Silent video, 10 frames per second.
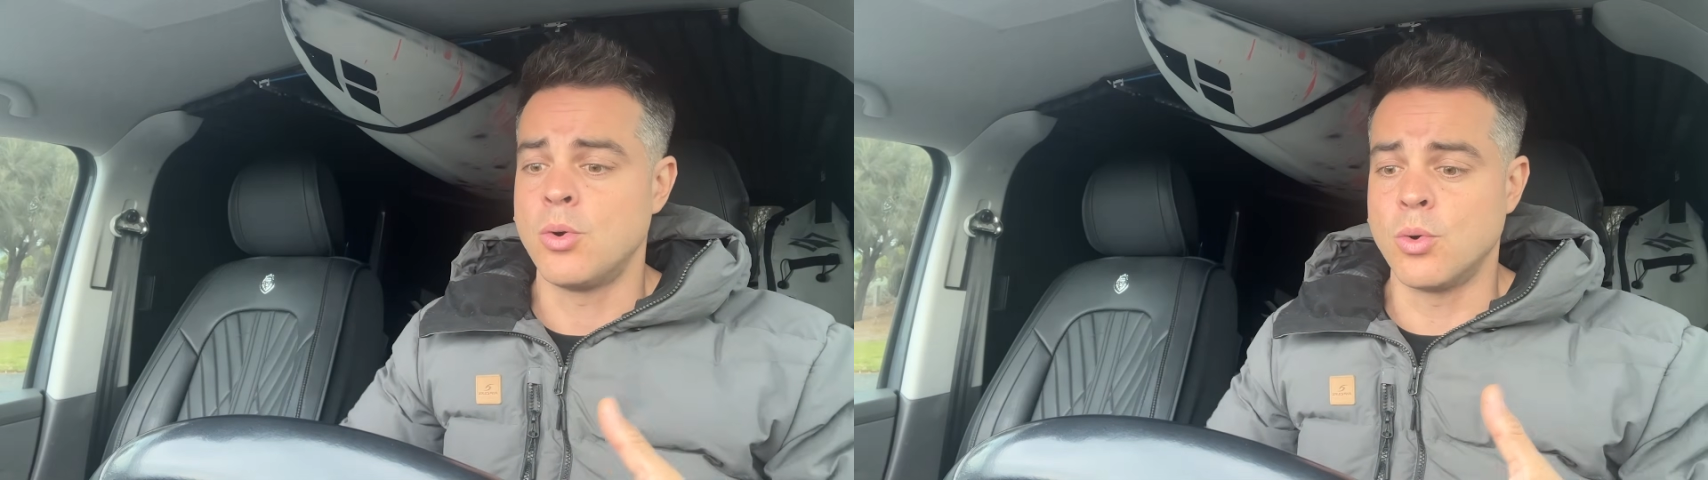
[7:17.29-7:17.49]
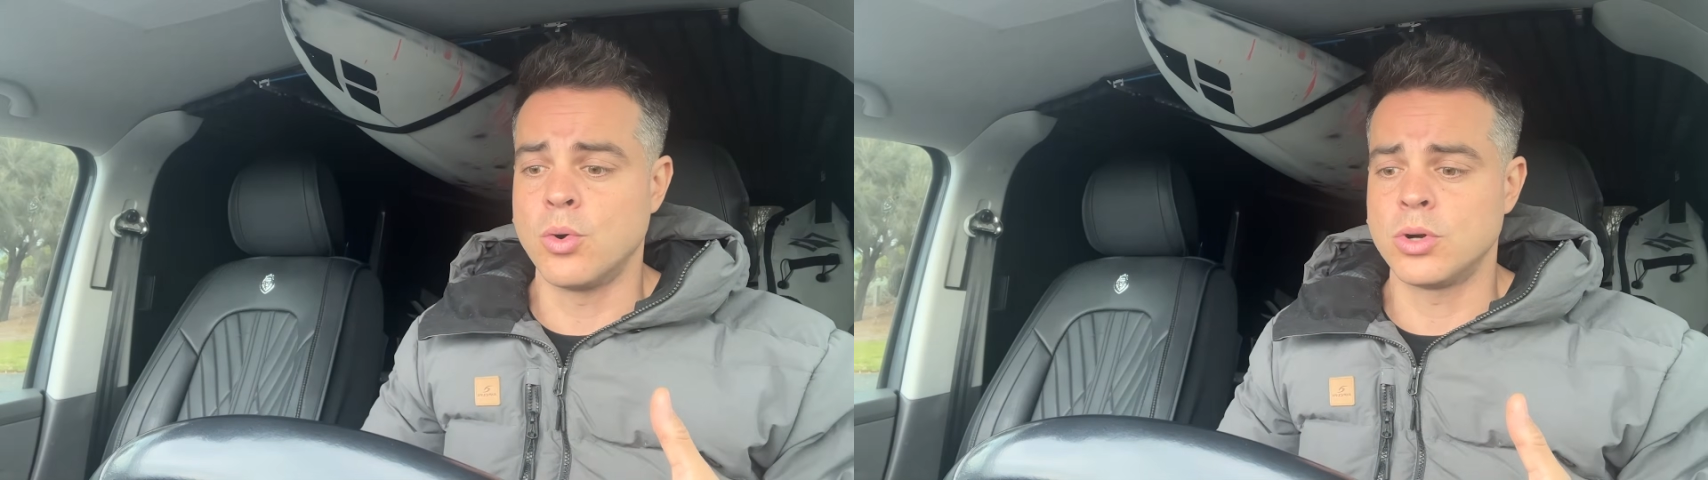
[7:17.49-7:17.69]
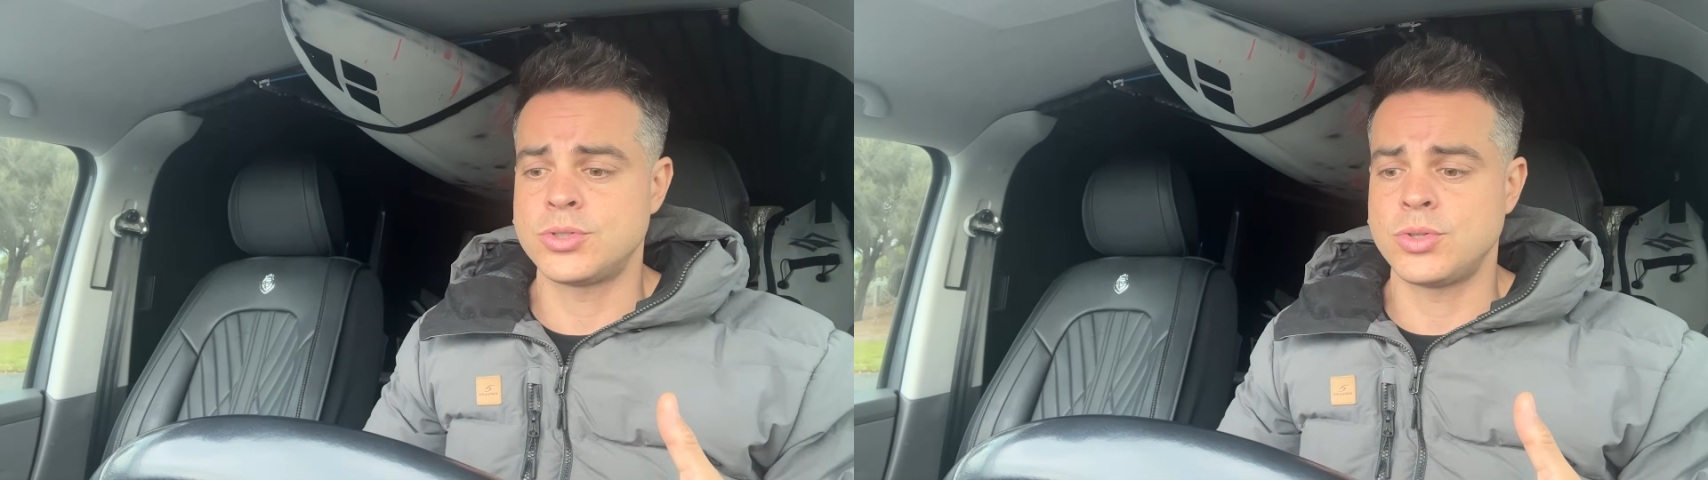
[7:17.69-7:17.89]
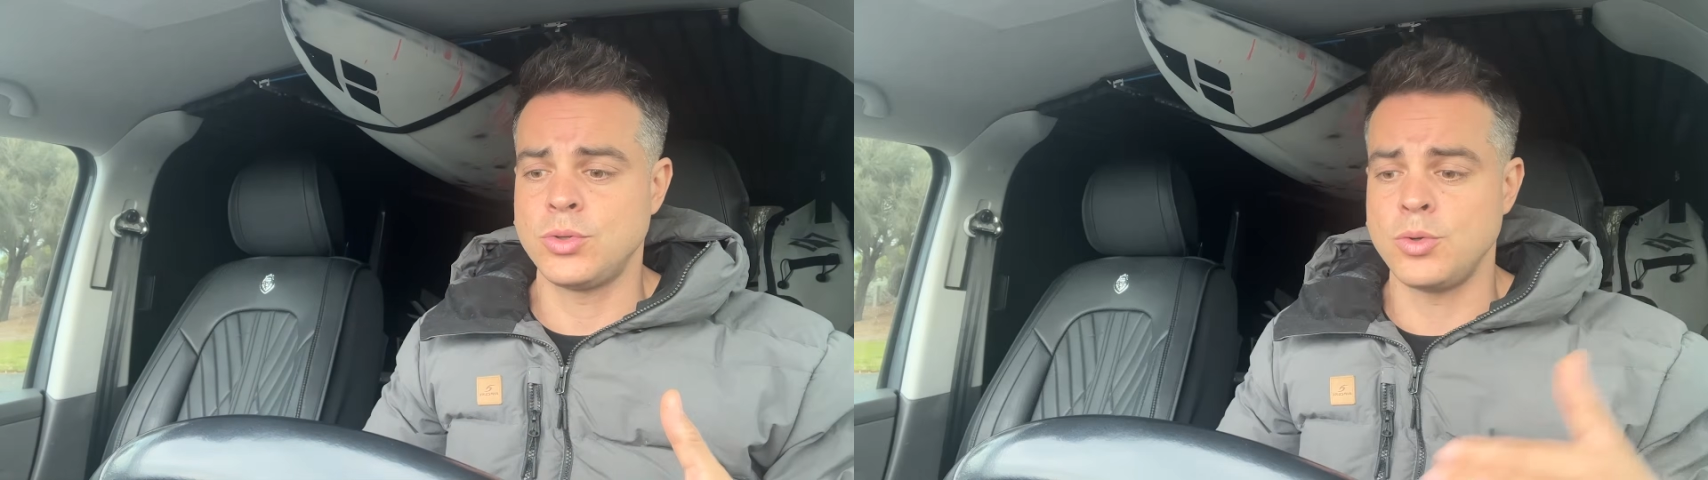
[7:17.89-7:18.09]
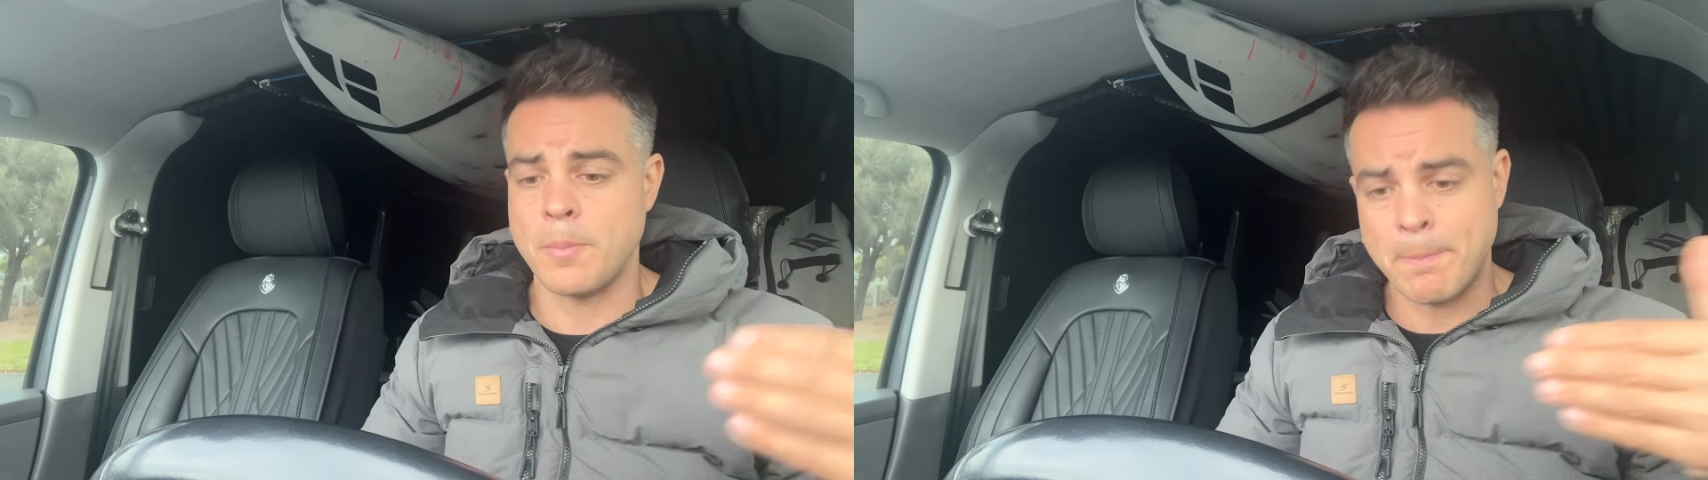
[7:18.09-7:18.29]
or
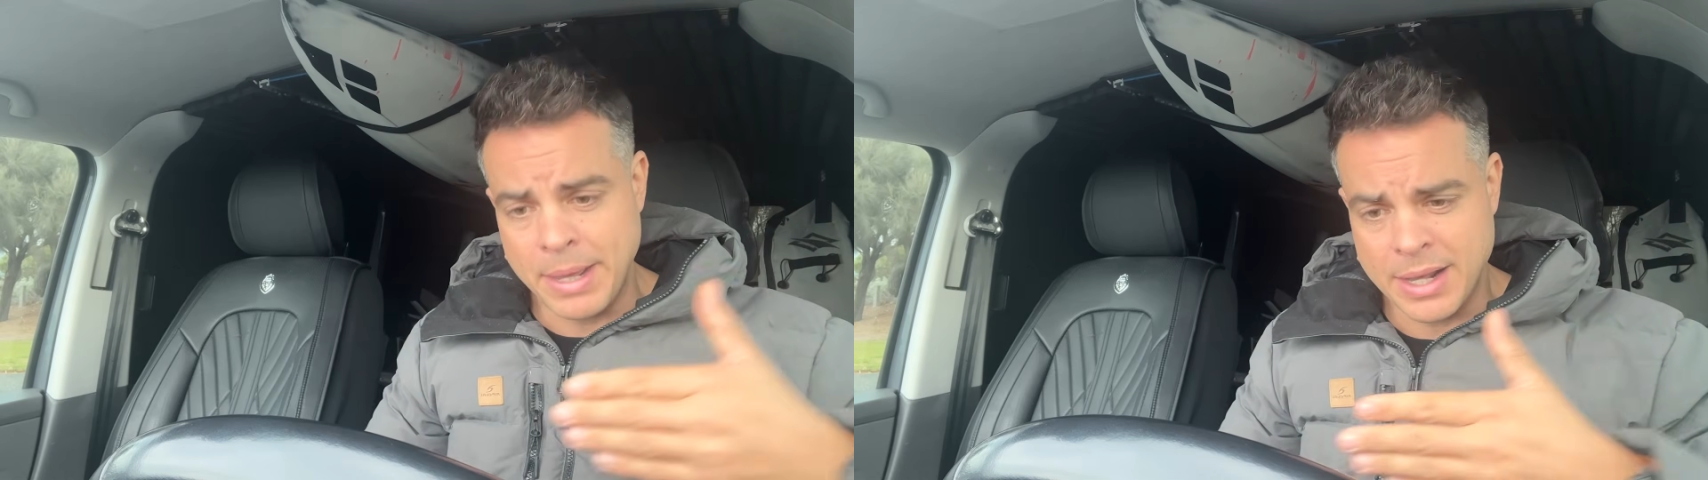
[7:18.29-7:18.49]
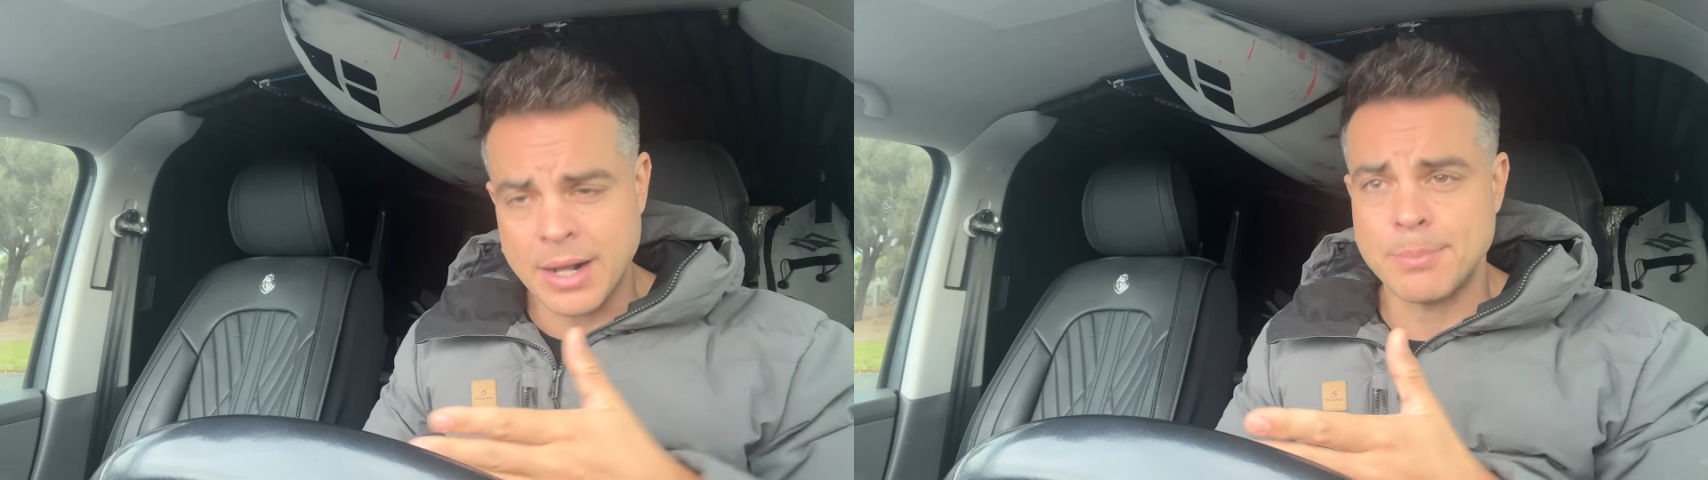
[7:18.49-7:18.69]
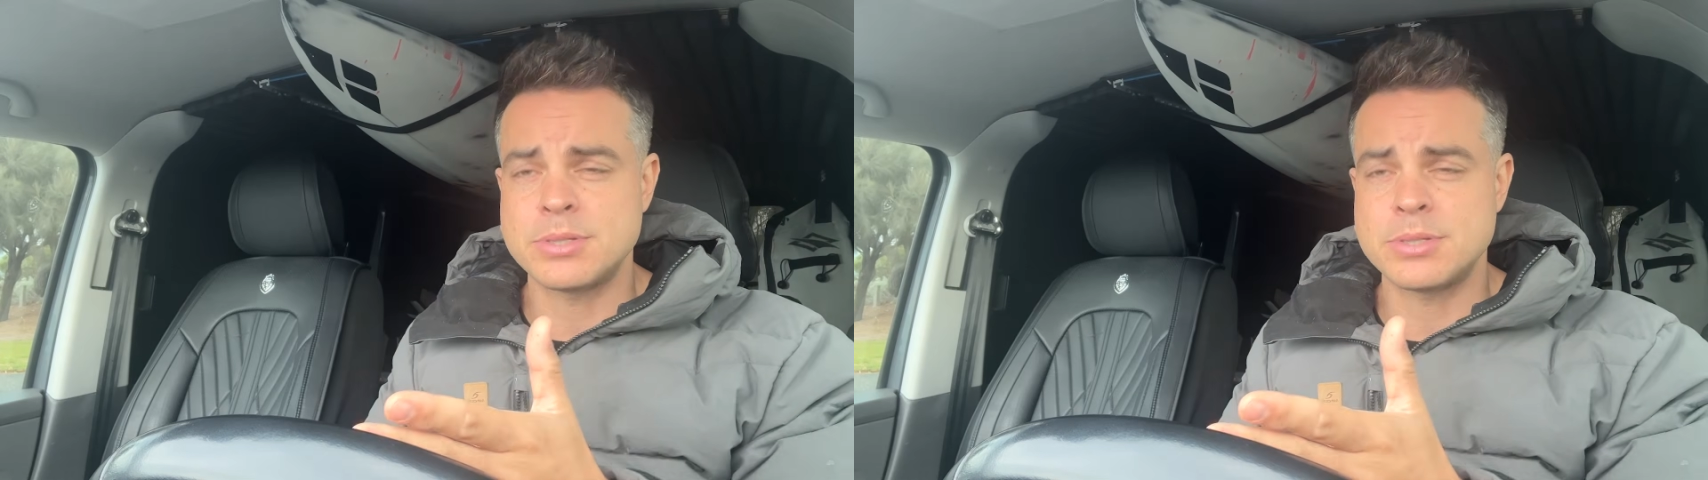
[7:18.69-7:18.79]
to pick up